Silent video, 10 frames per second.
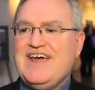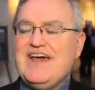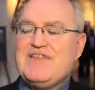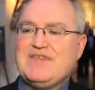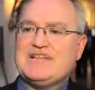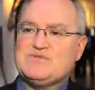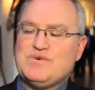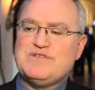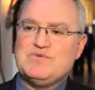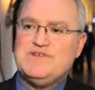And I think that's
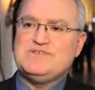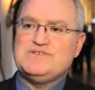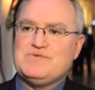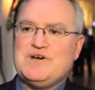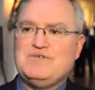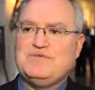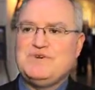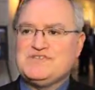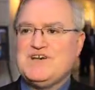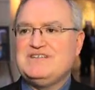one of the reasons why
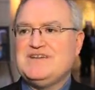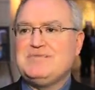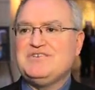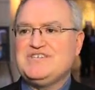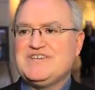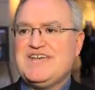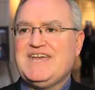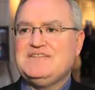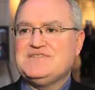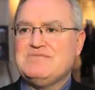we saw double-digit
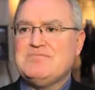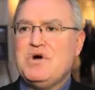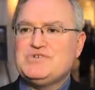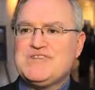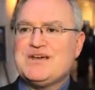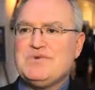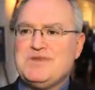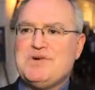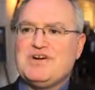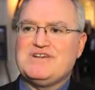gains in most
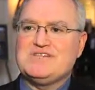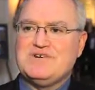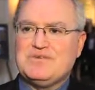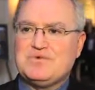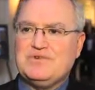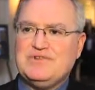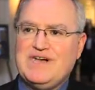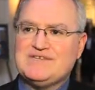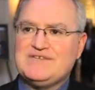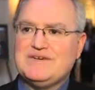equity markets around the world
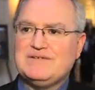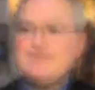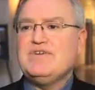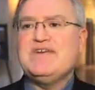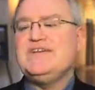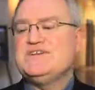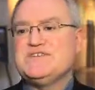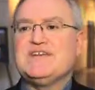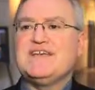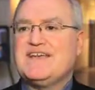last year. Every day you're
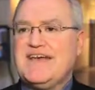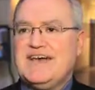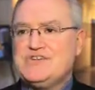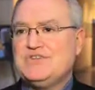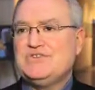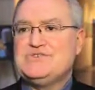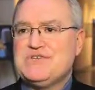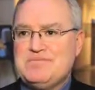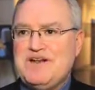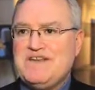sitting in cash, you're
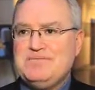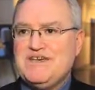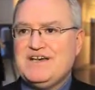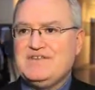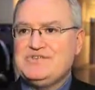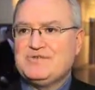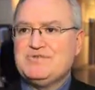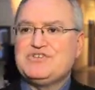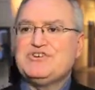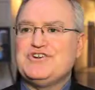losing money because the
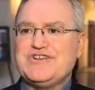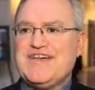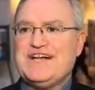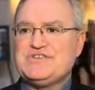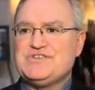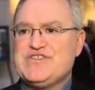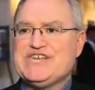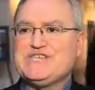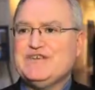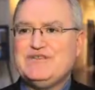return on cash is
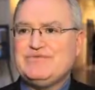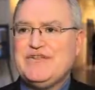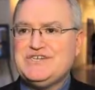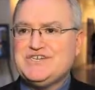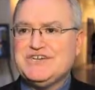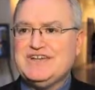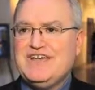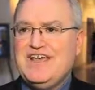less than inflation.